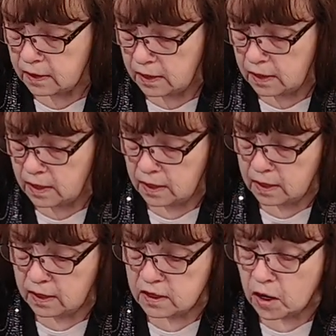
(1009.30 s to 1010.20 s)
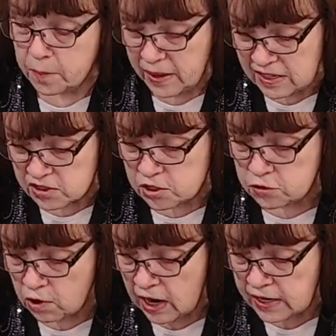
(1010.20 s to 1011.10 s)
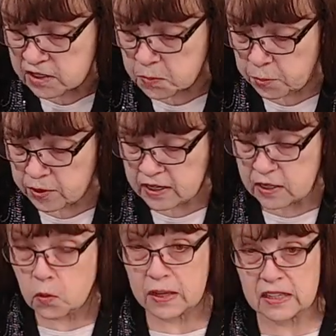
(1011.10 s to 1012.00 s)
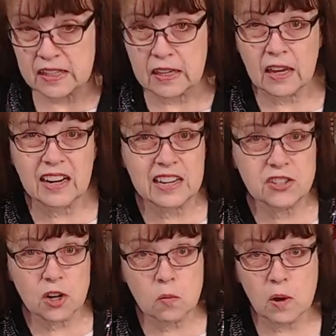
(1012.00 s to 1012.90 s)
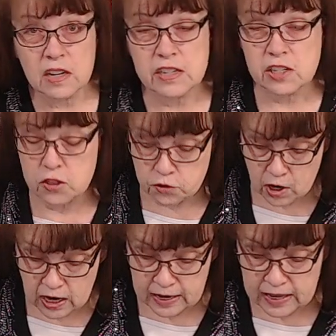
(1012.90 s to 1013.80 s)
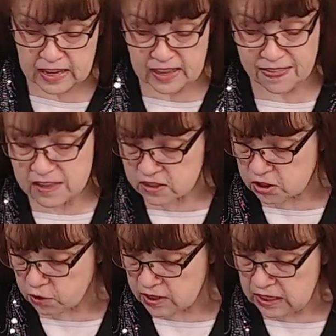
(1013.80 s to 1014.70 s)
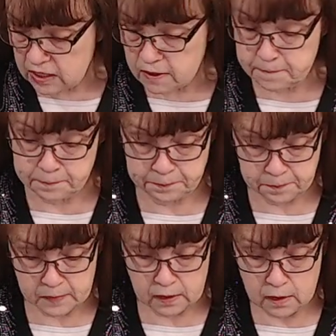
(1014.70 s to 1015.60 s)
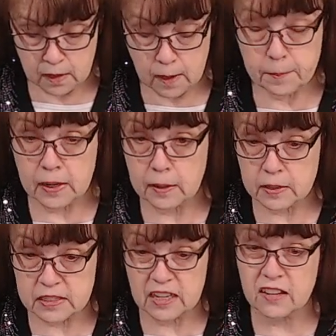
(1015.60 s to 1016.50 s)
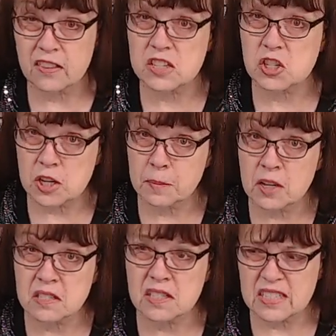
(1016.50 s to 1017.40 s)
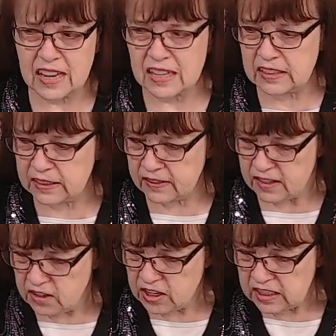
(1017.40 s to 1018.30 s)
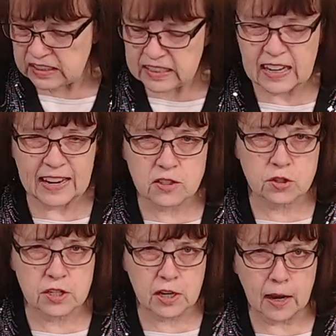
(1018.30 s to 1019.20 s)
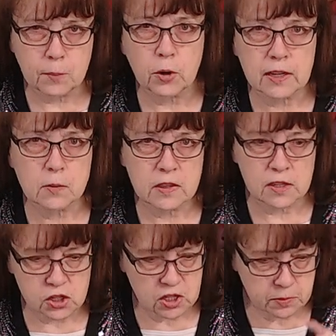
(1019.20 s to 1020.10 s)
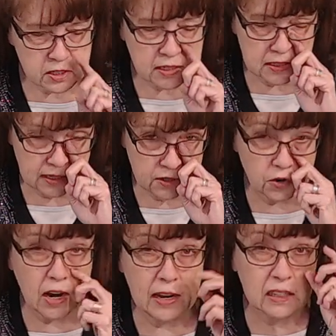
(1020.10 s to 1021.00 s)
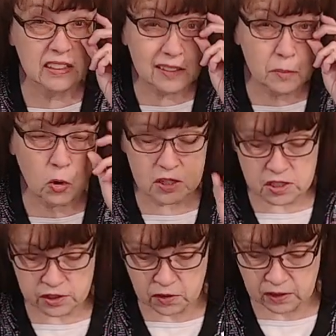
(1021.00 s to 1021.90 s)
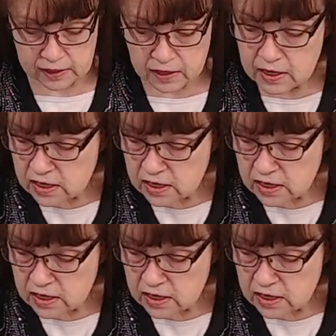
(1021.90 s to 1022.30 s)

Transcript: And our paste dries pretty quickly, and I don't want it to dry in the screen. But I'm going to tell you, the shimmers take a, you get a little extra time working with the shimmers because they dry a little more slowly.